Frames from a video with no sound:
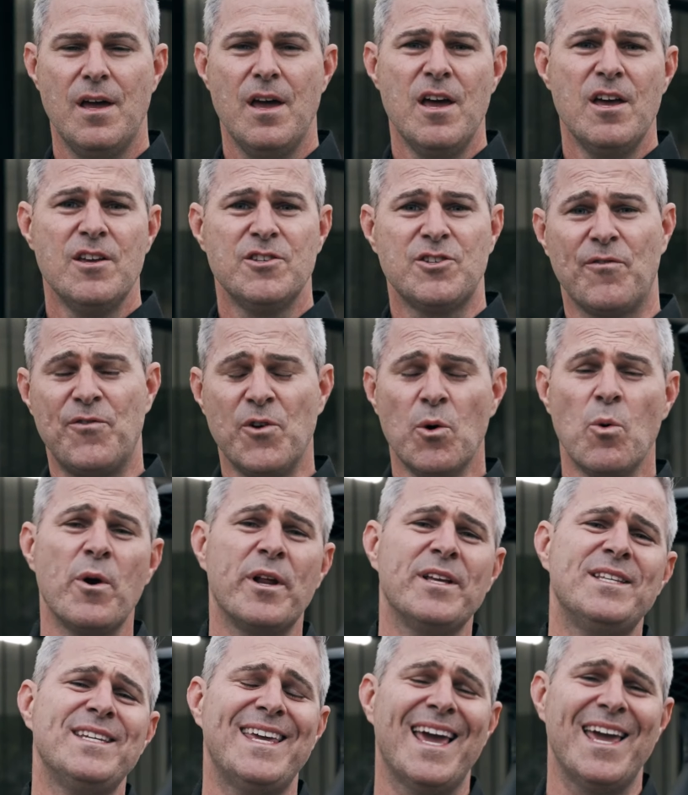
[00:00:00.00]
So if you're
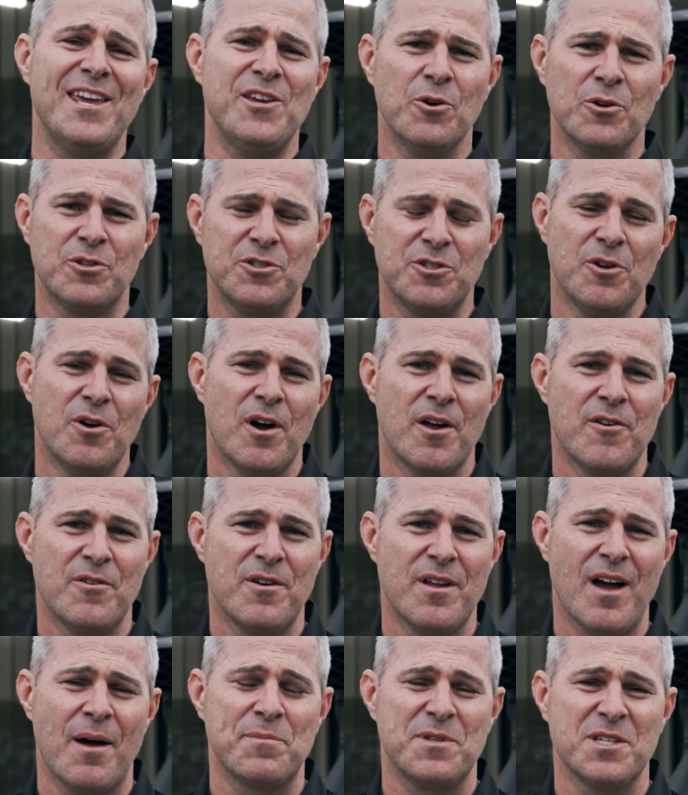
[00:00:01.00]
wanting to get your 200
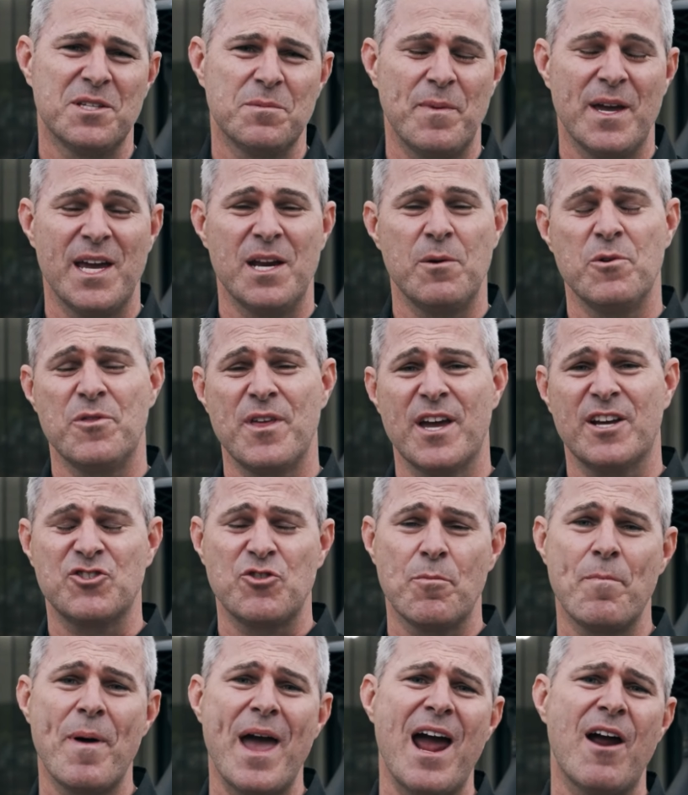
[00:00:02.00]
up to speed with extra
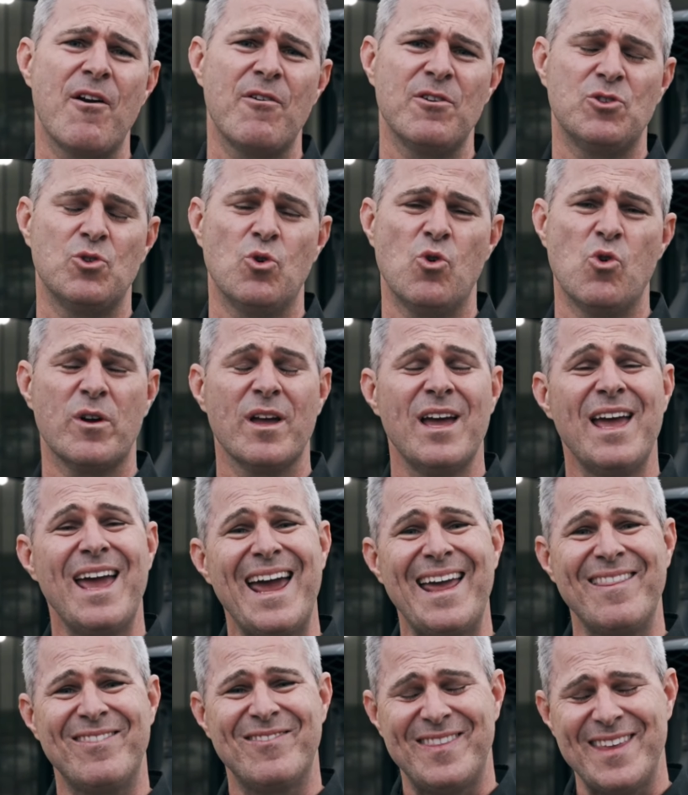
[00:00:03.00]
power and torque
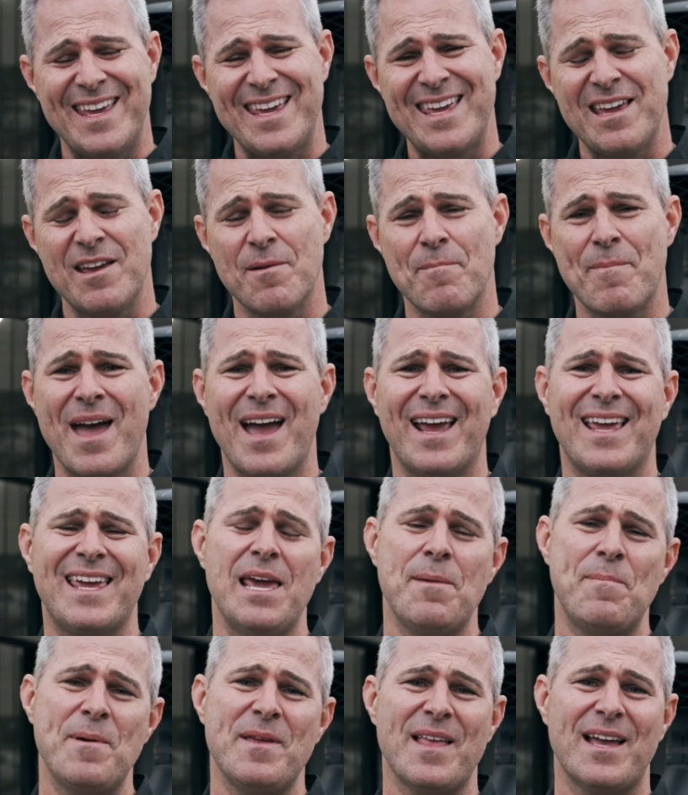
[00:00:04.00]
and thinking about
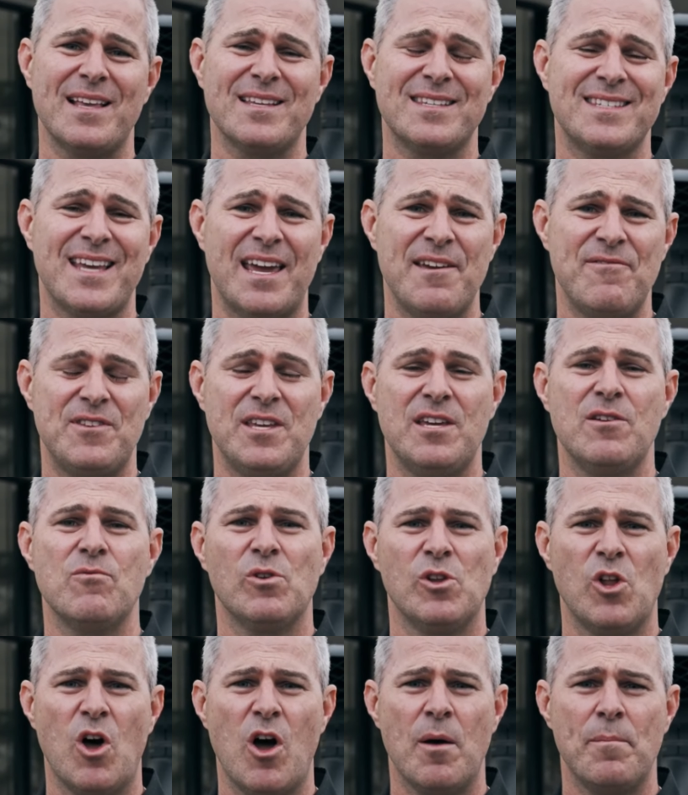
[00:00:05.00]
keeping that safety,
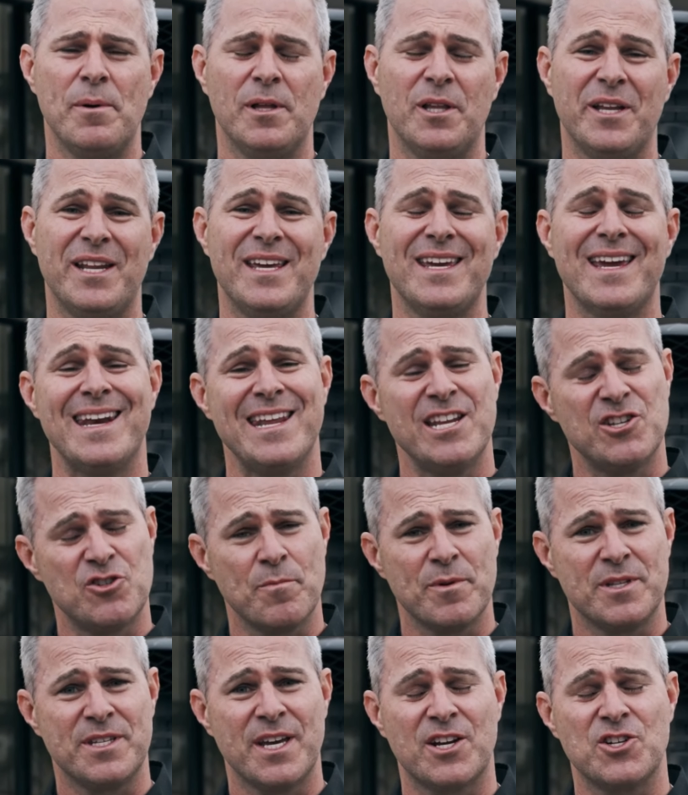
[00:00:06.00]
reliability and engine
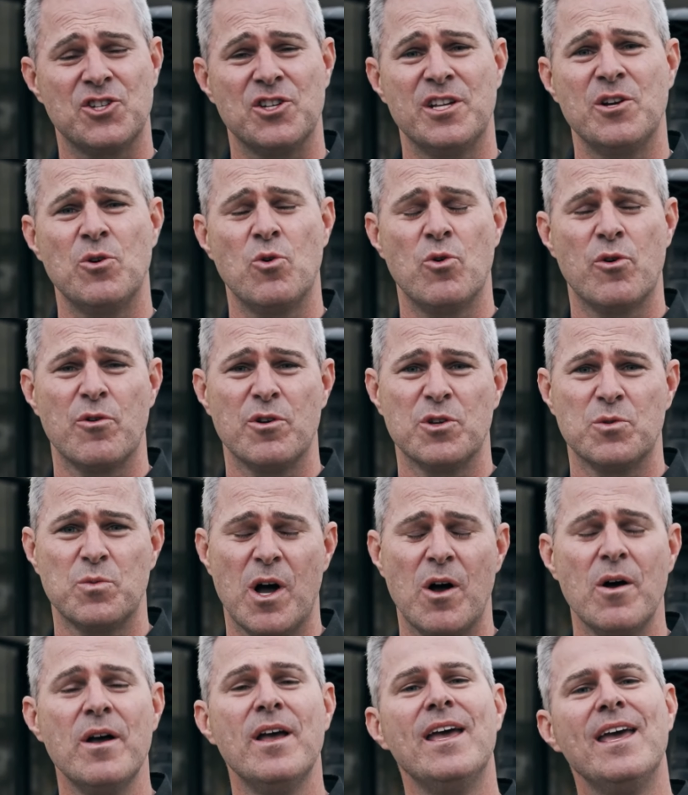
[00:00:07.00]
protection in order as well,